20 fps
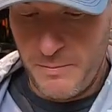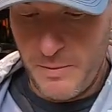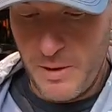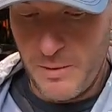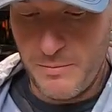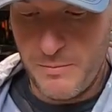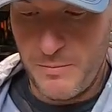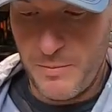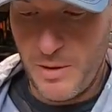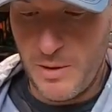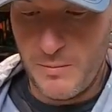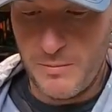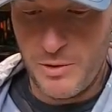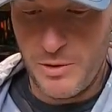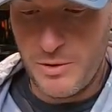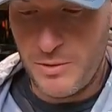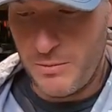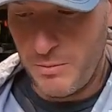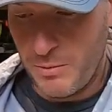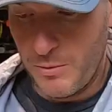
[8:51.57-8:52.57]
I'm
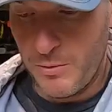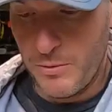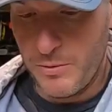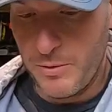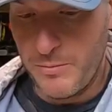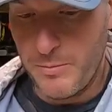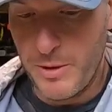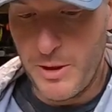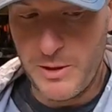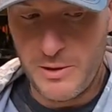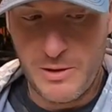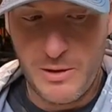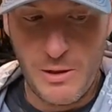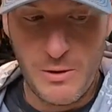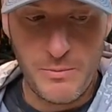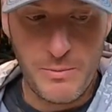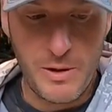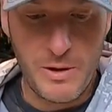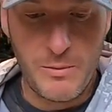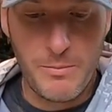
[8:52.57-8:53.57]
just throwing the baits
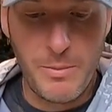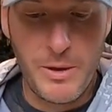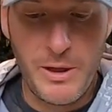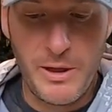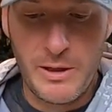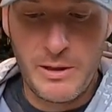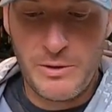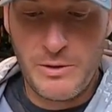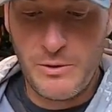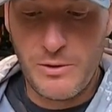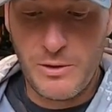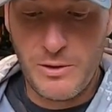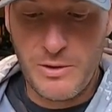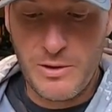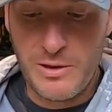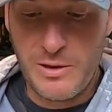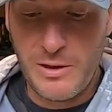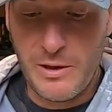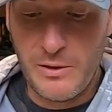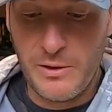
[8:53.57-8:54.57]
down by the bank so you can
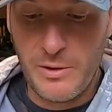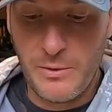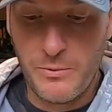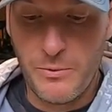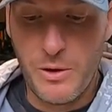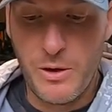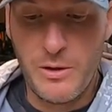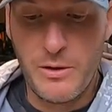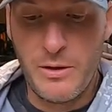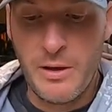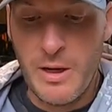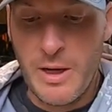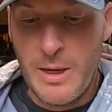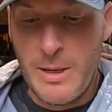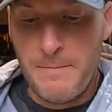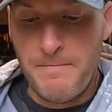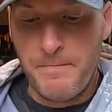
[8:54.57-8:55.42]
see how they run.